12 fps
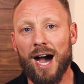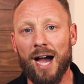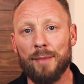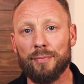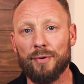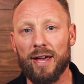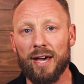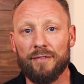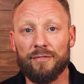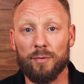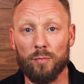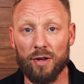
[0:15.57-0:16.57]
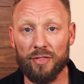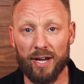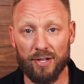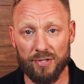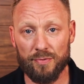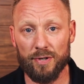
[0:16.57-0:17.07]
I'm Brad from one
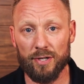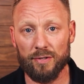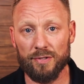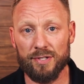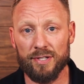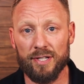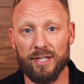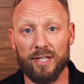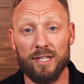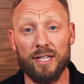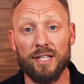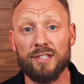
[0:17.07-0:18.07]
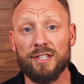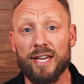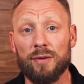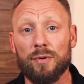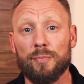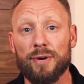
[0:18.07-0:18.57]
thousand Roads, and
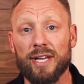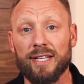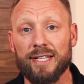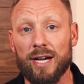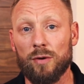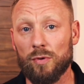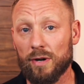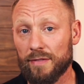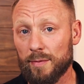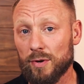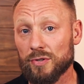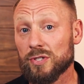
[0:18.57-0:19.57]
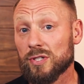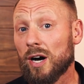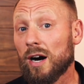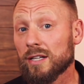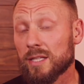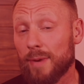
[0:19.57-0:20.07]
today we're breaking down one of the most
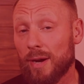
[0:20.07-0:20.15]
talked